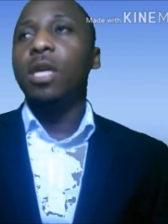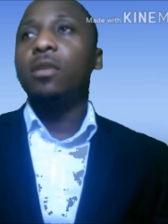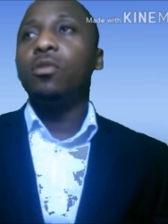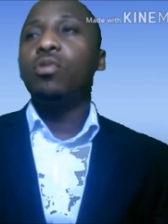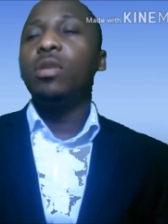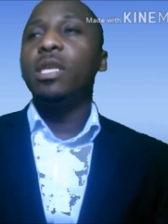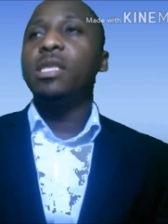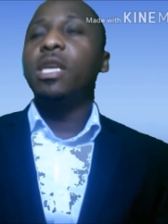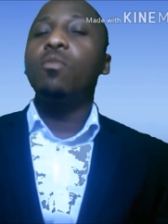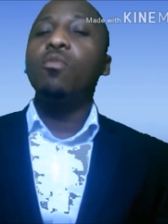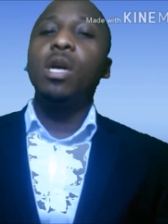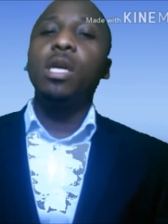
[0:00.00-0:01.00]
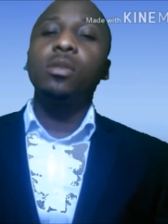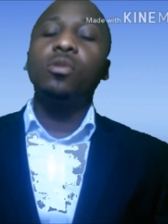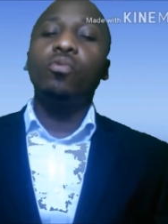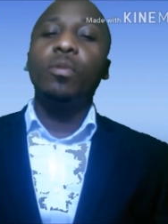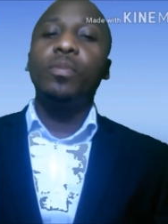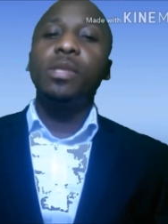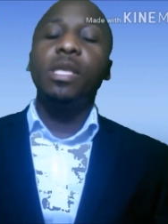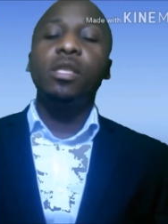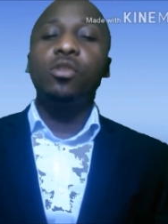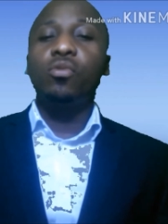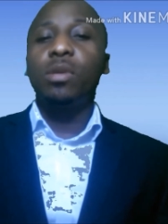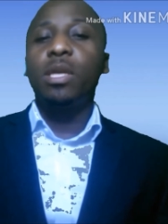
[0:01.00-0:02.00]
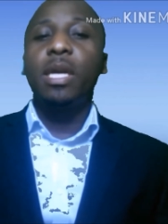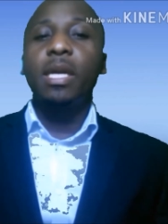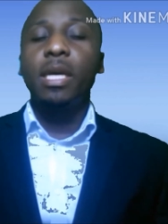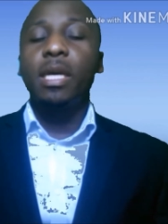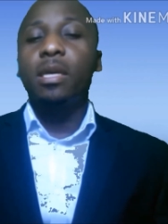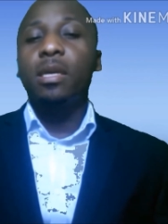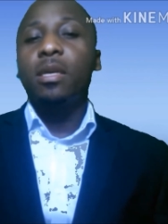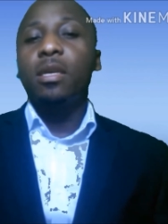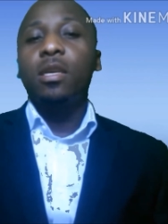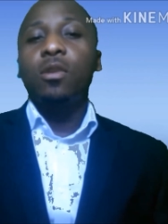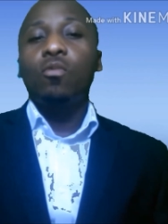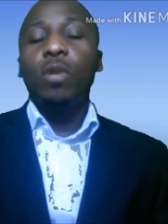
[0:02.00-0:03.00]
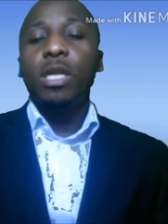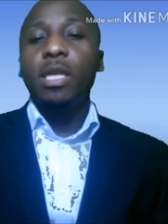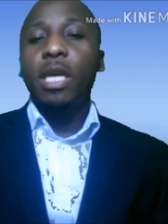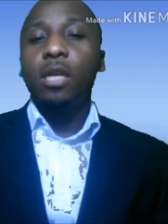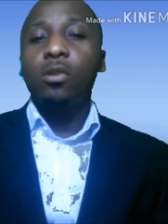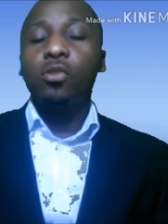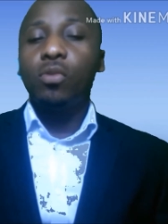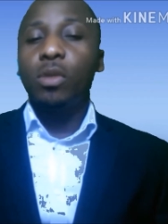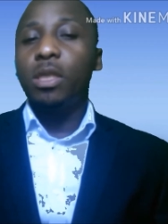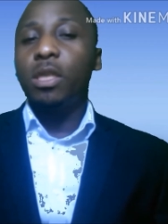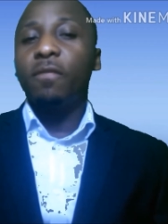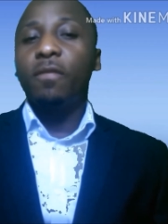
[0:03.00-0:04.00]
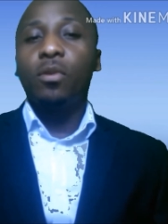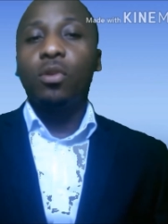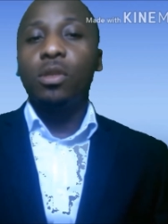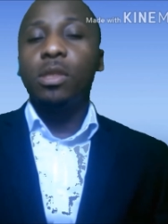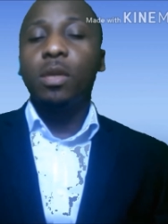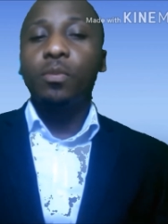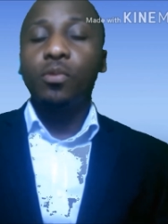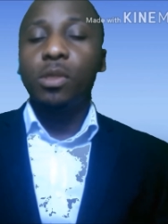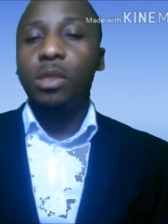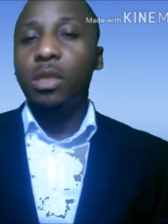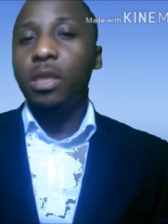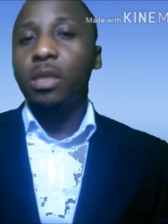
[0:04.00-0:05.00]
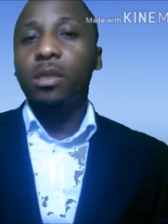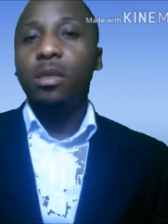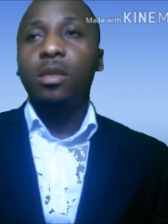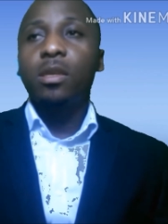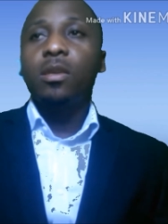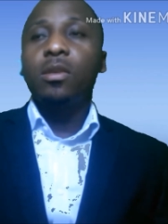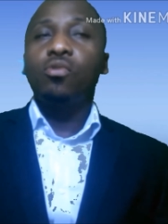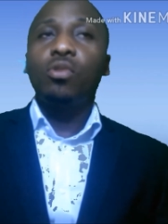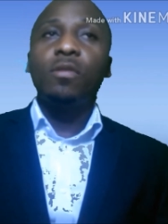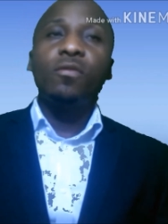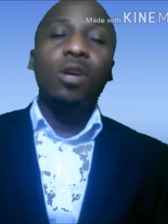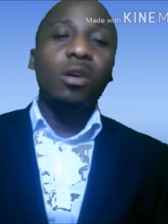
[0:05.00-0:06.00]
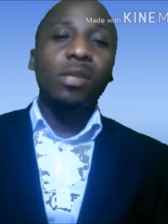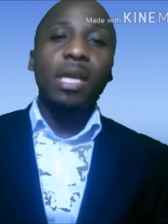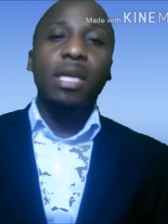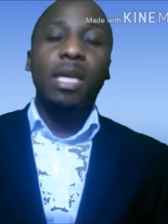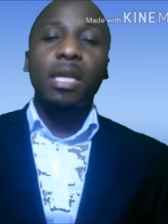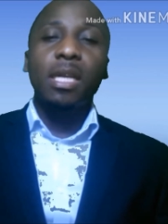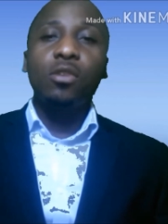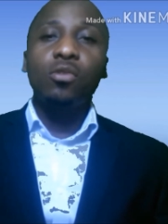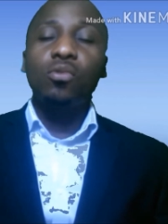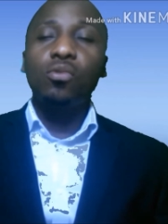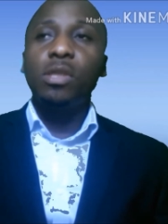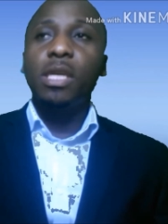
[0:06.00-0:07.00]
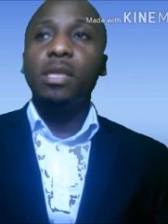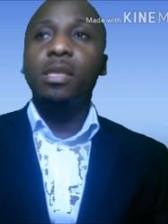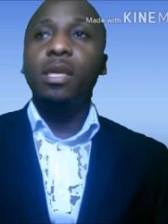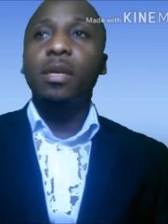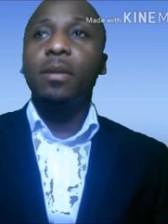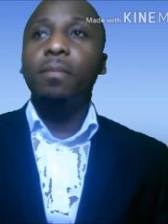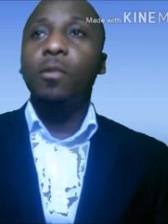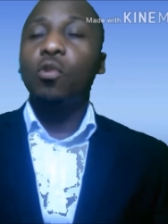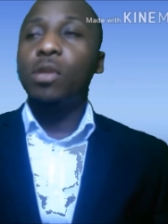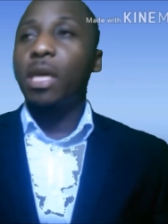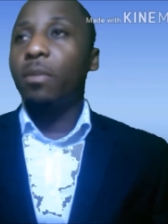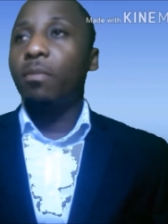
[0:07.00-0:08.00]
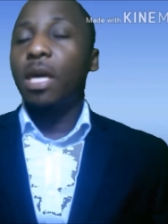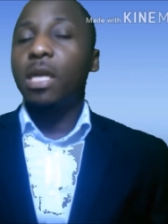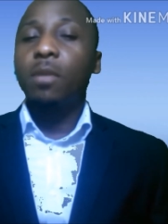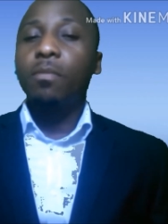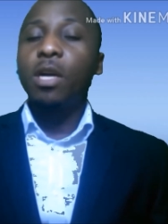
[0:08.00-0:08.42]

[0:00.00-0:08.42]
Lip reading: That you need someone to represent you in Ghana when they are doing the various procedures. So if you're outside Ghana, you just contact the bank.